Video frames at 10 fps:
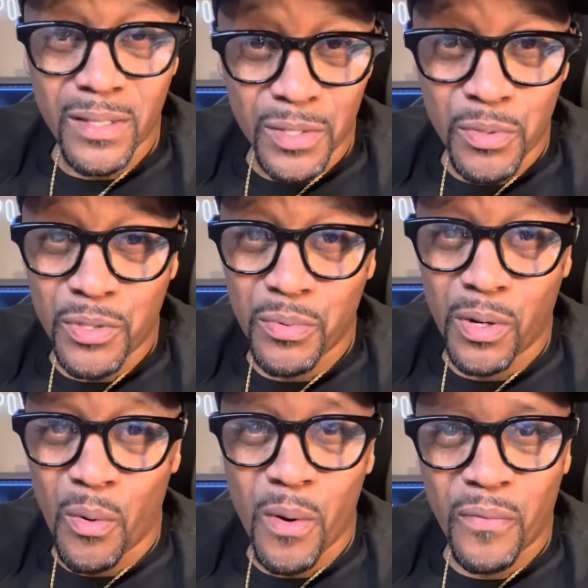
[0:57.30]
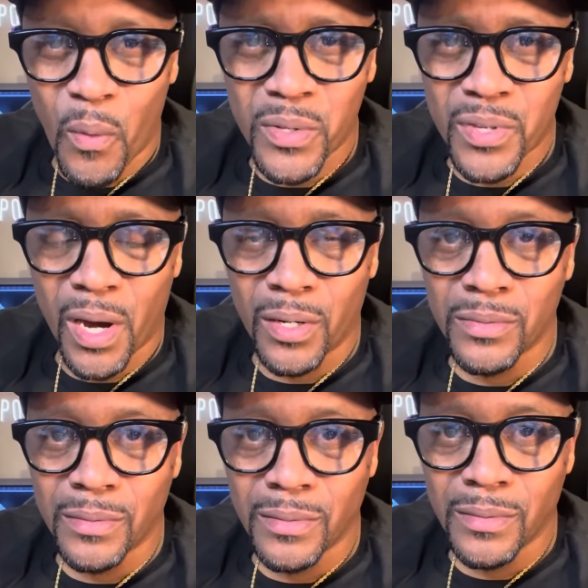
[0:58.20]
what you were going for, sir?
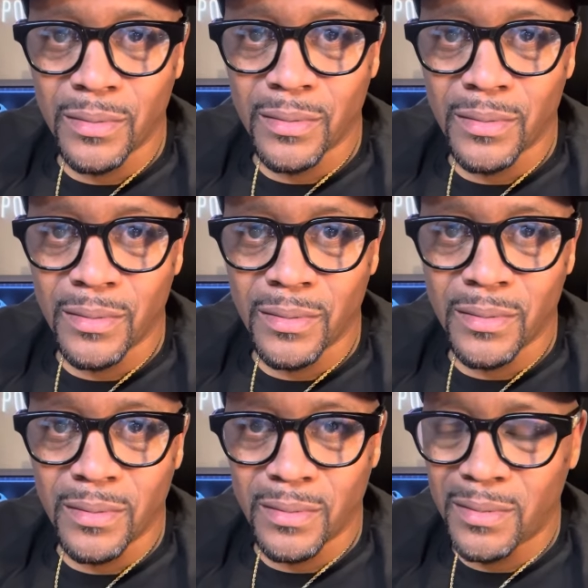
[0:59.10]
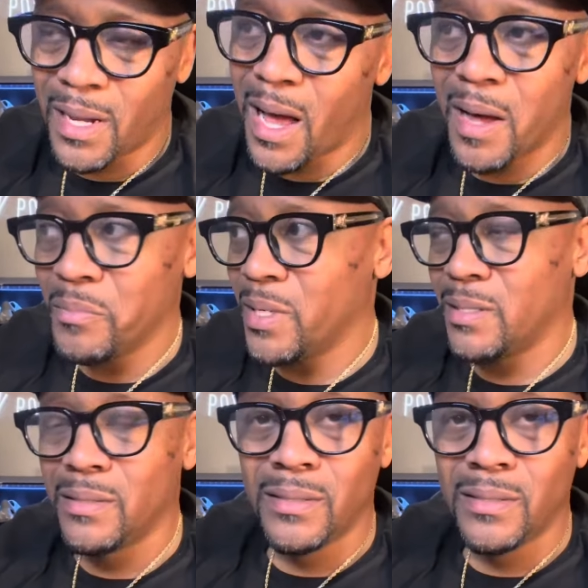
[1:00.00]
Nah, man.